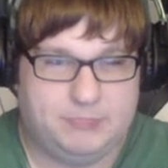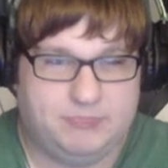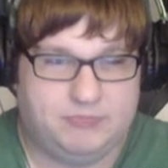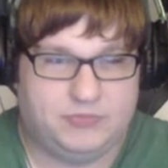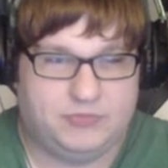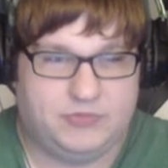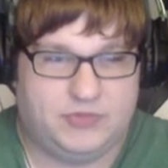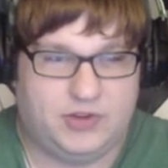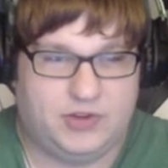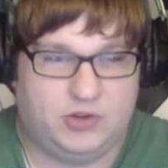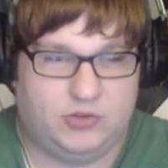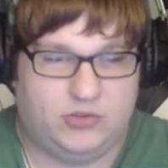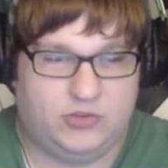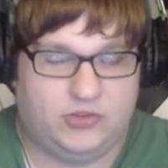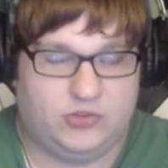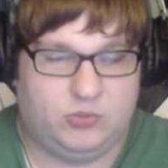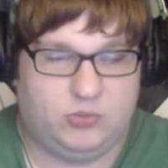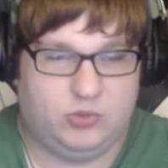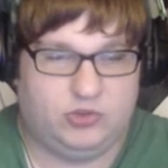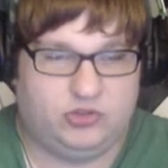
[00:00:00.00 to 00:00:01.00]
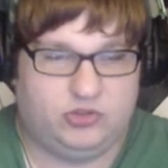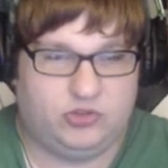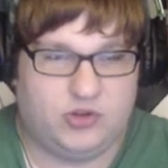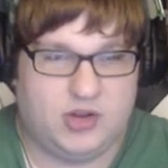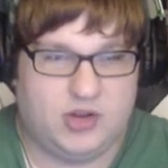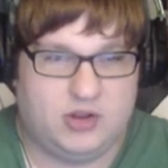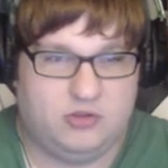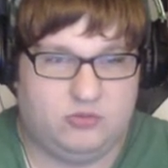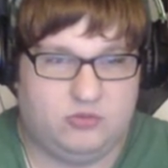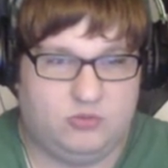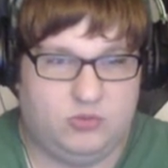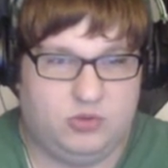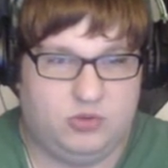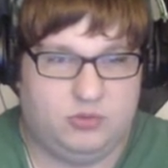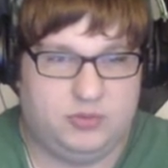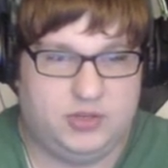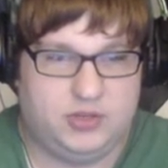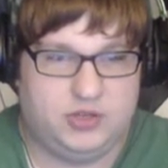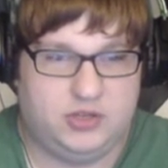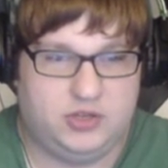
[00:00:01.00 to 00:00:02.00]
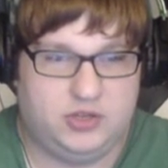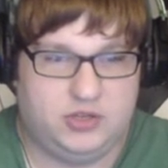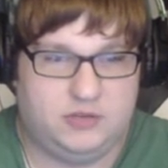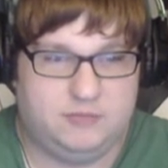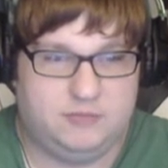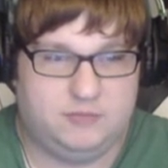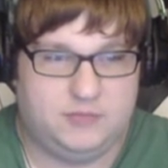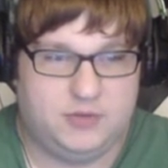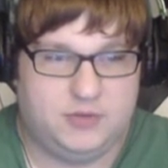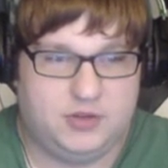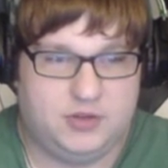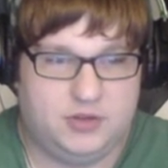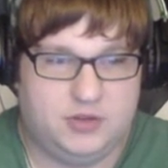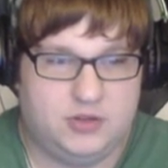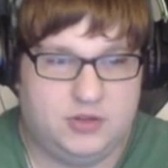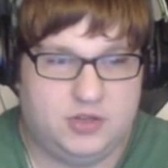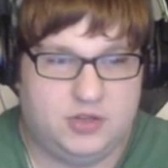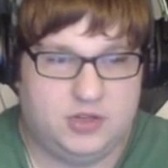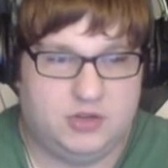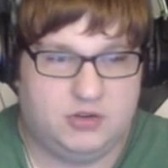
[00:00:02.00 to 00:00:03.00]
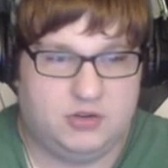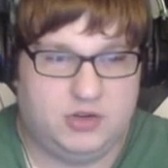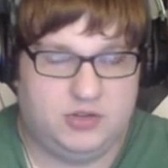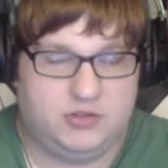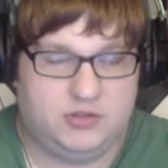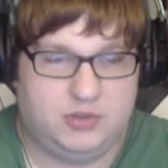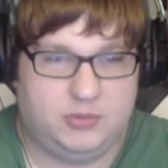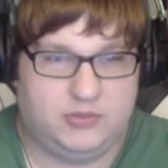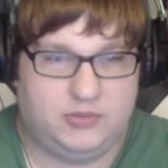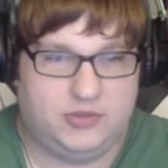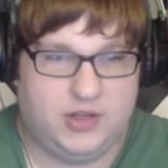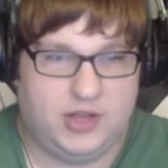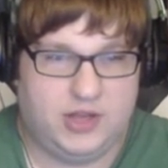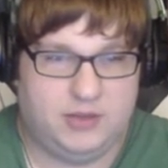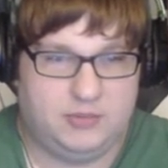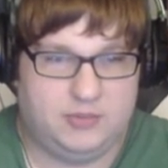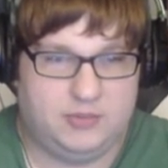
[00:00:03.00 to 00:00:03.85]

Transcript: If I don't switch her out, we'll be good. Alright, double slap.